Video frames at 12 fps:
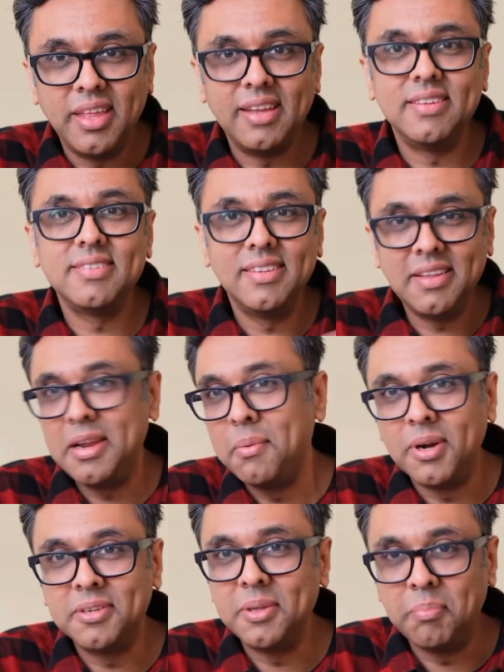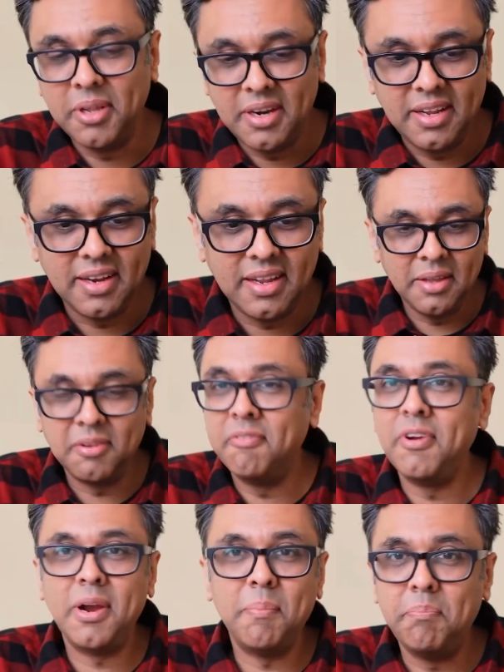things that he wants to put it in. Is
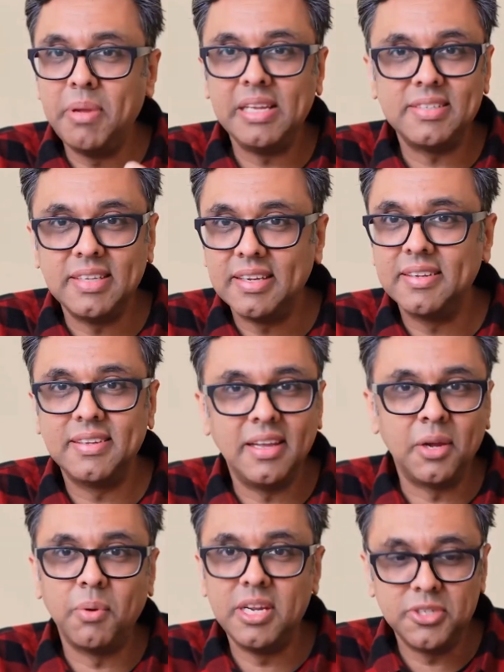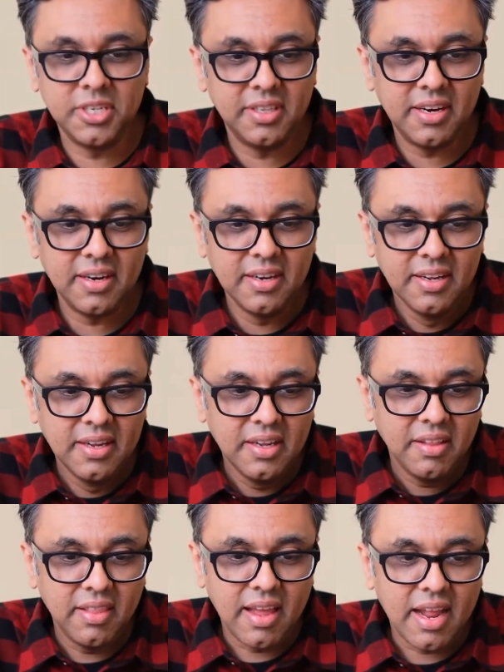a very basic equation there
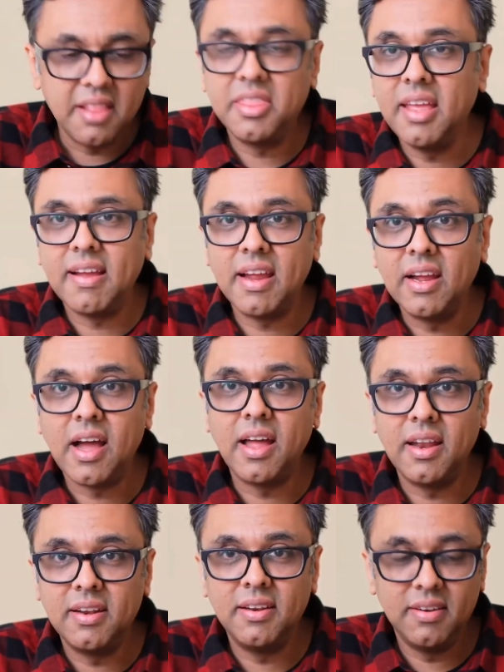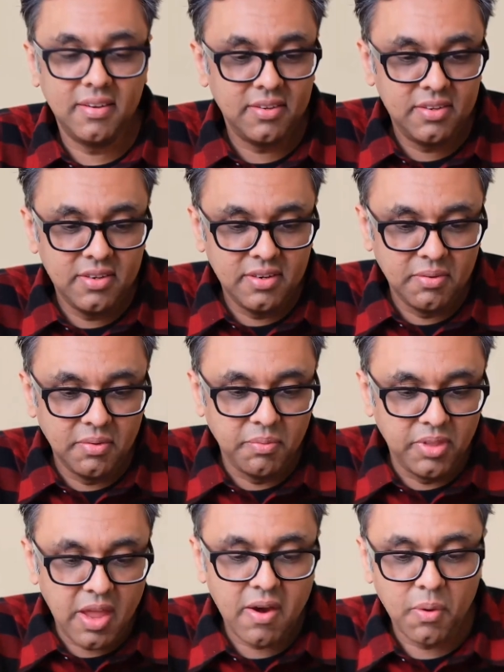that I think I got
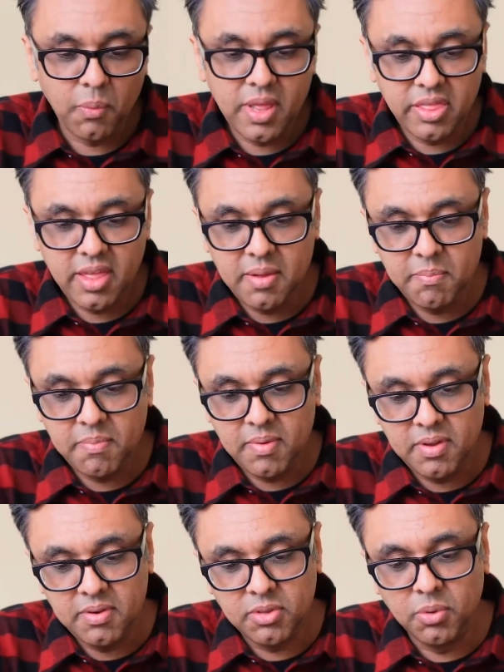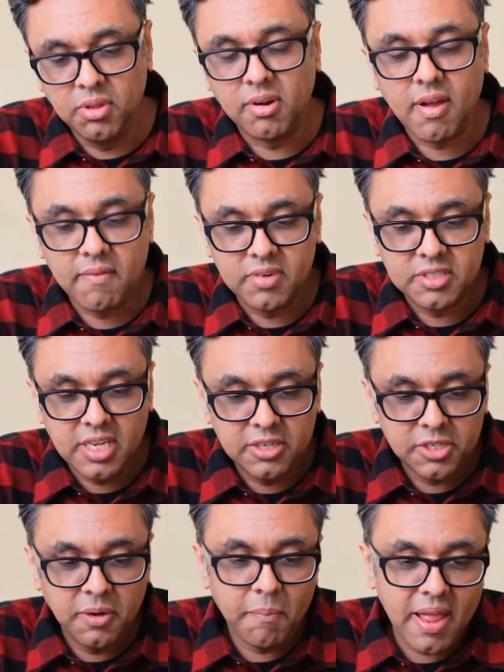there with him through the
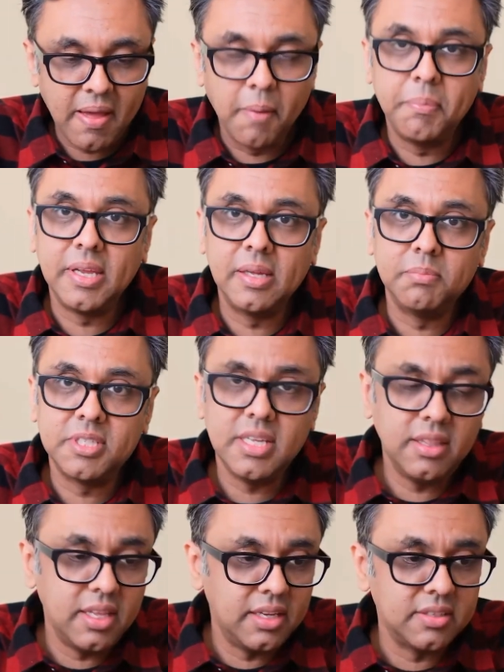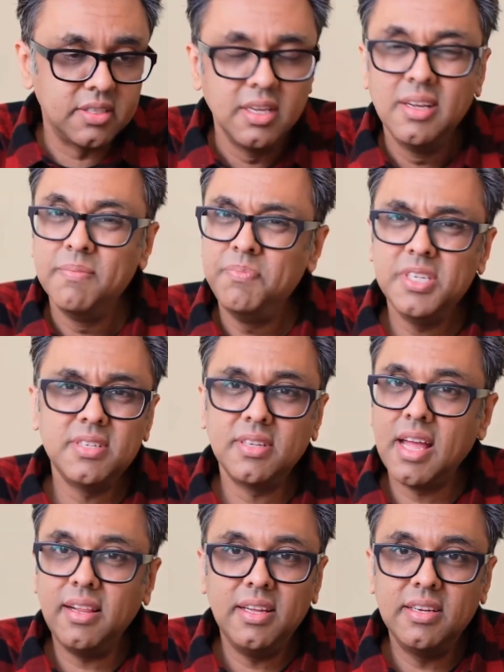conversation by helping him see things
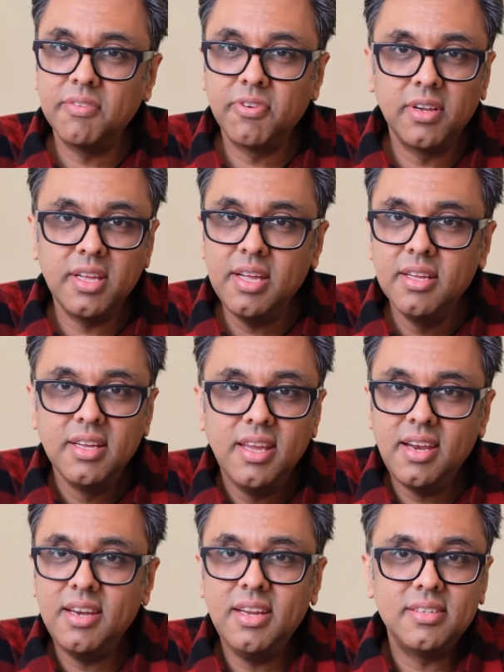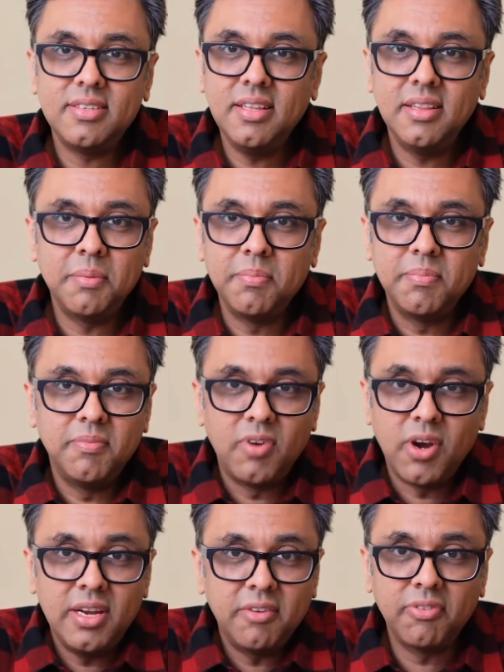just slightly differently. He didn't need to see them
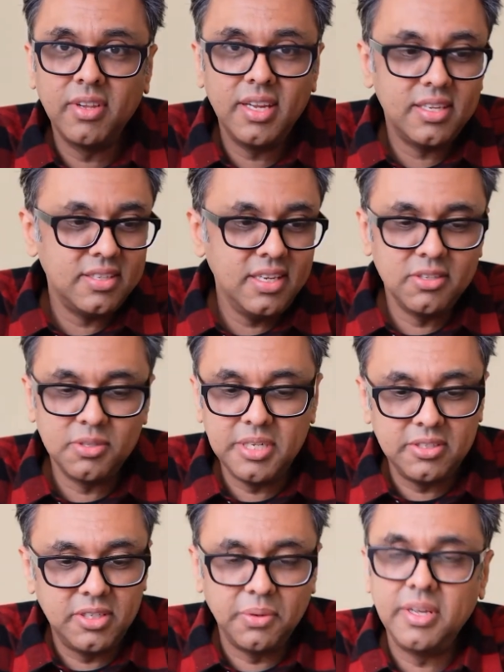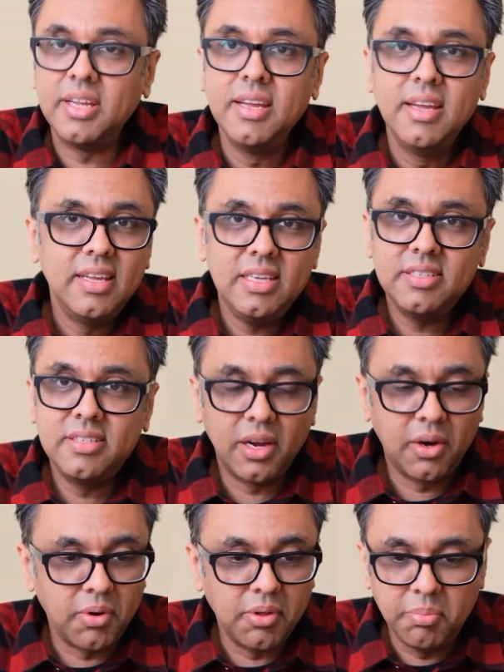very differently because he knows what he's doing. He's
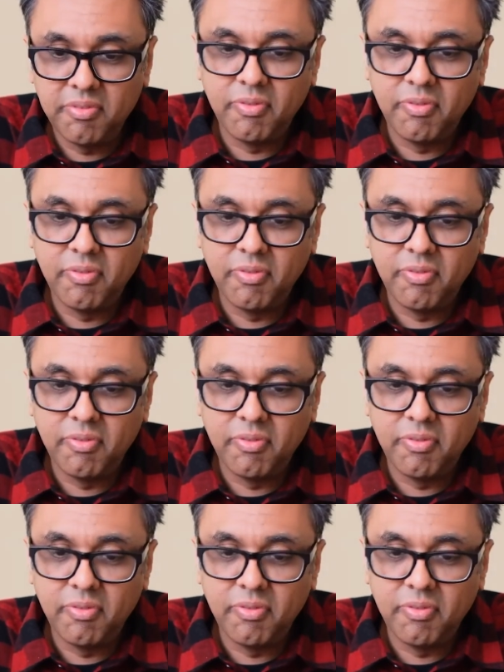done growth